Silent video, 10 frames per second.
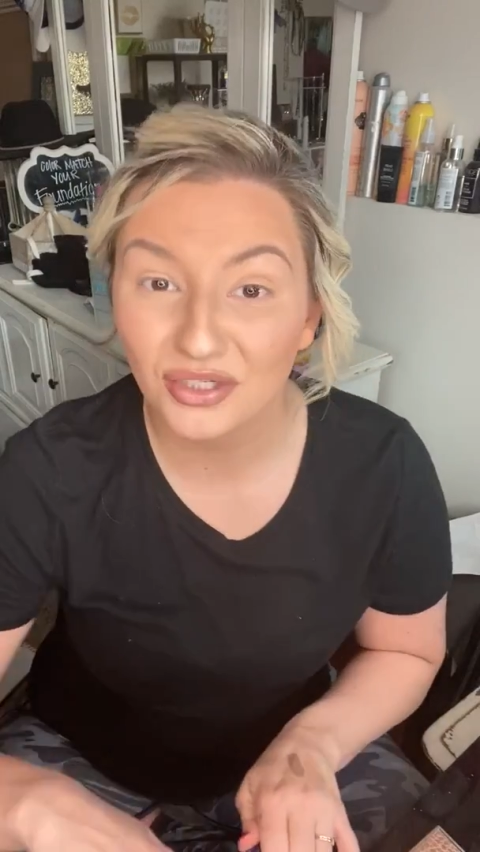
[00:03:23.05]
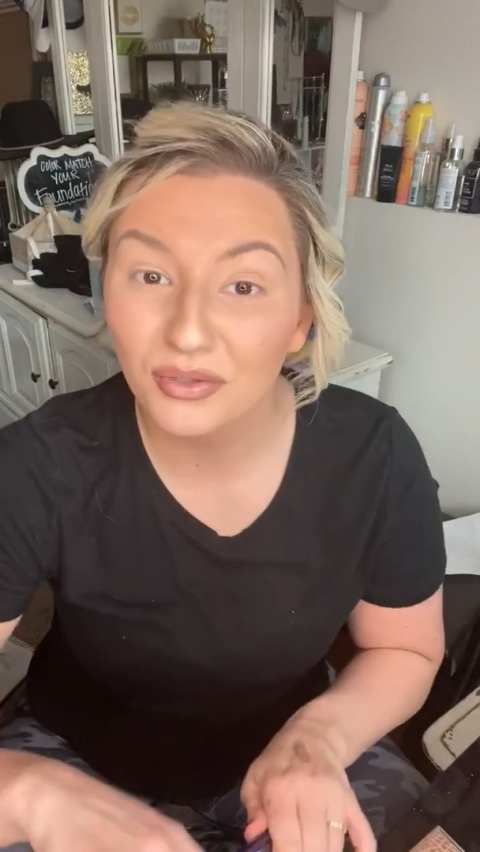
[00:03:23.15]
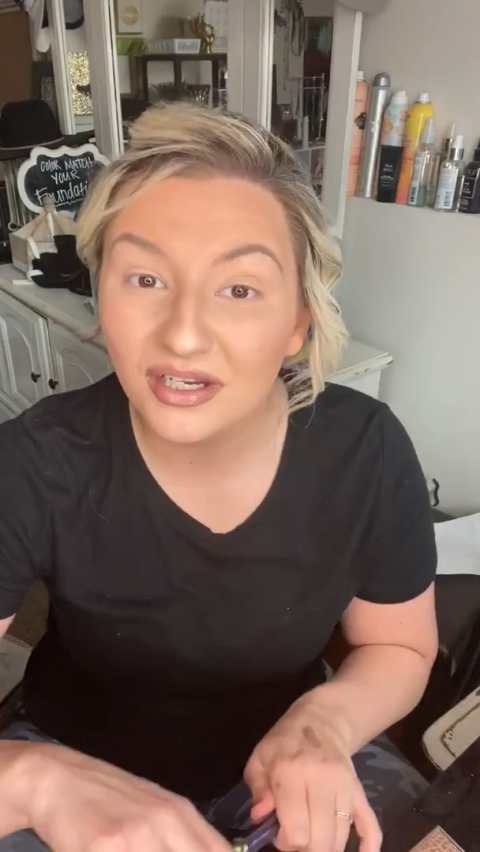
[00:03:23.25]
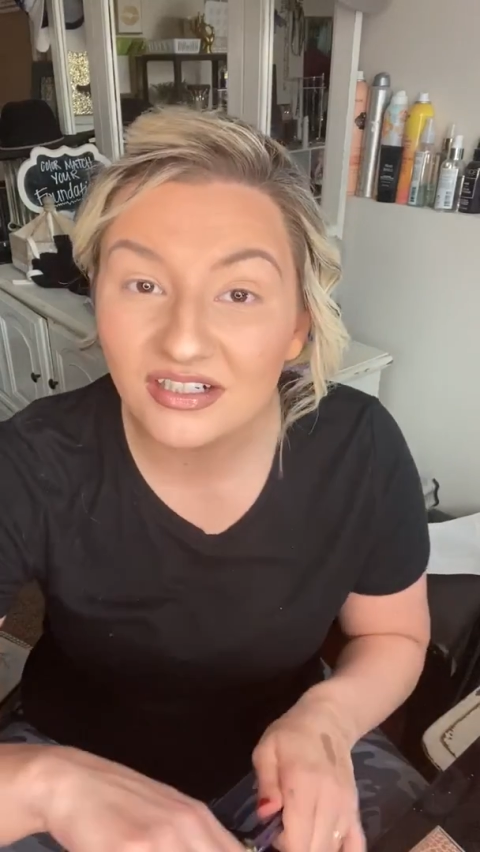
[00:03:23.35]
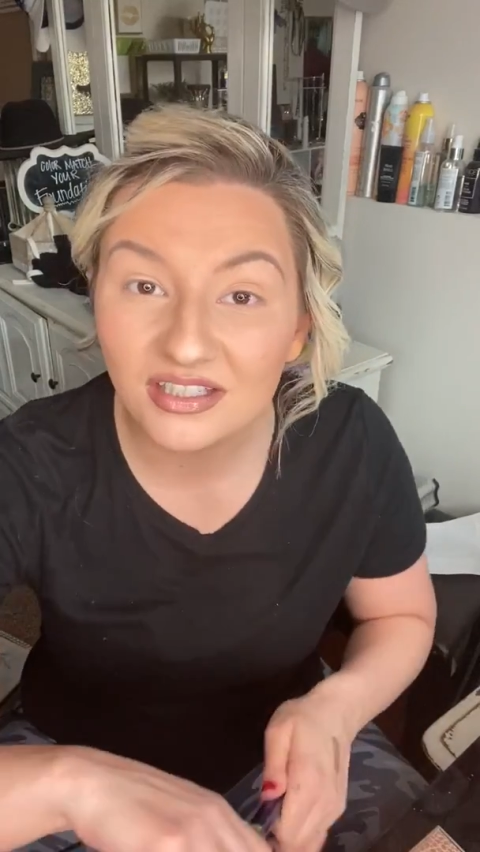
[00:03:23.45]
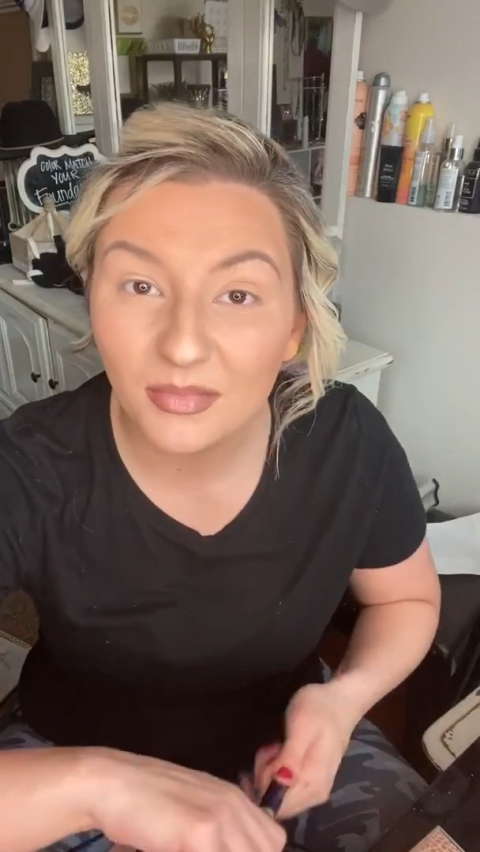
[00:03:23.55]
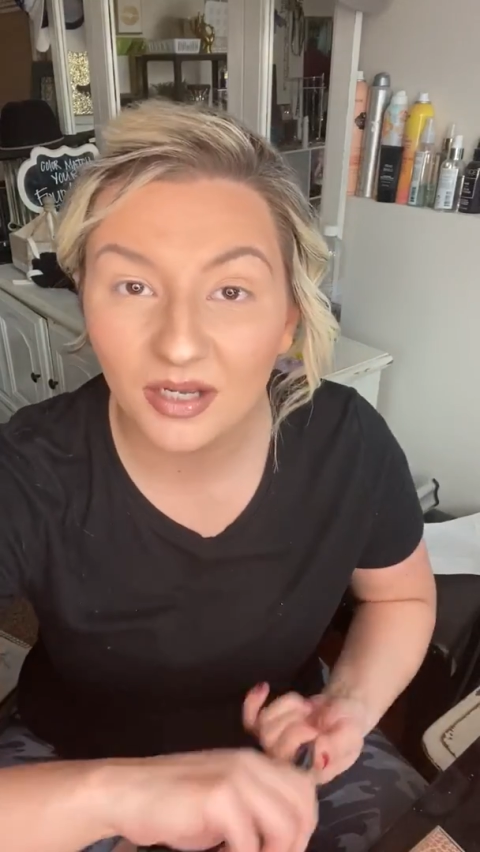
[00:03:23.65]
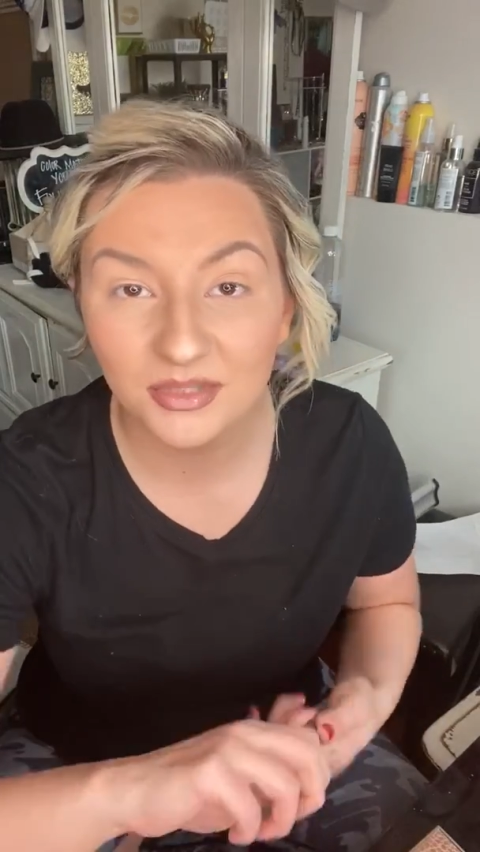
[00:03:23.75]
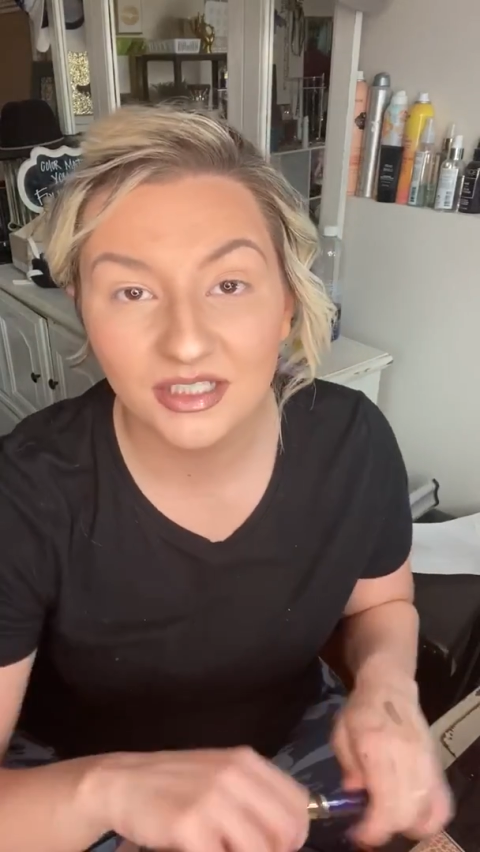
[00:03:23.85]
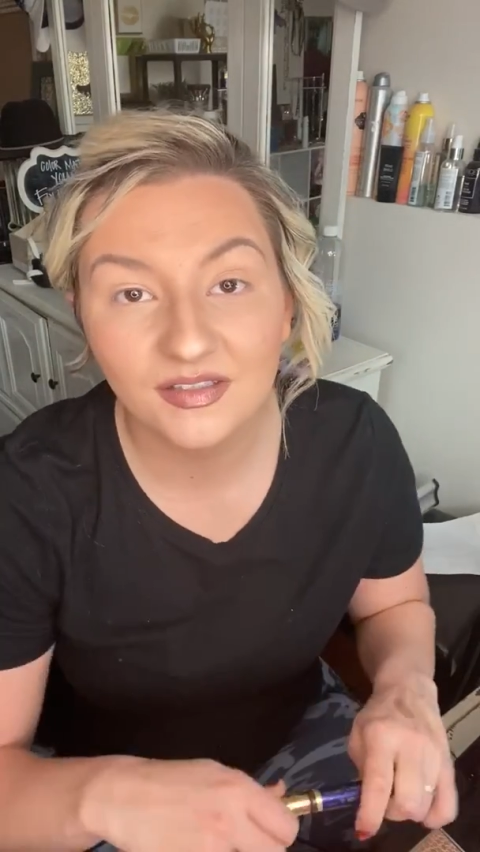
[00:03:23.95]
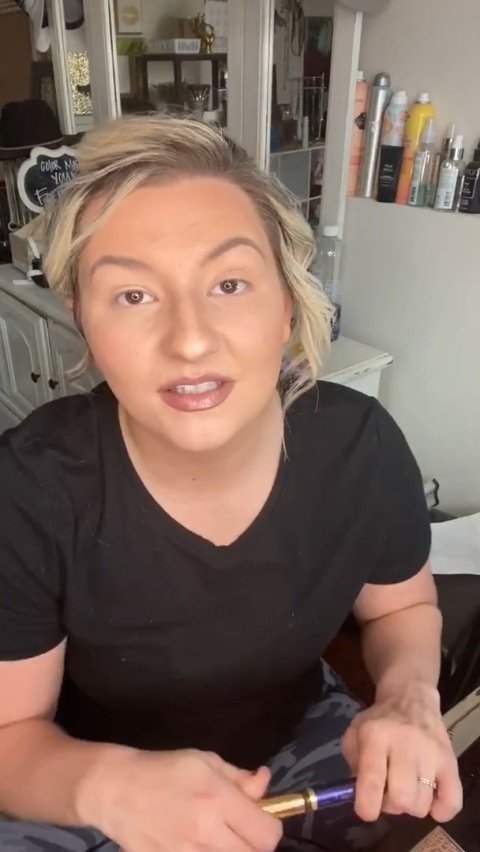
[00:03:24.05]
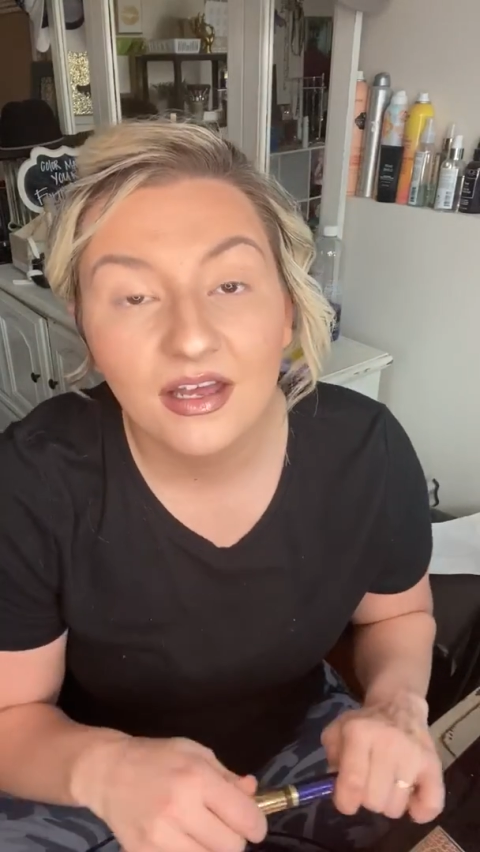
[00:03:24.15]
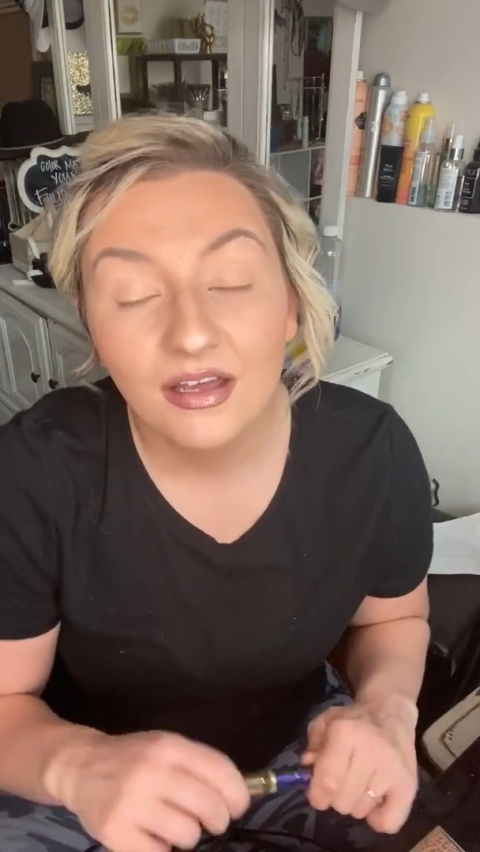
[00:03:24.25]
So here are some options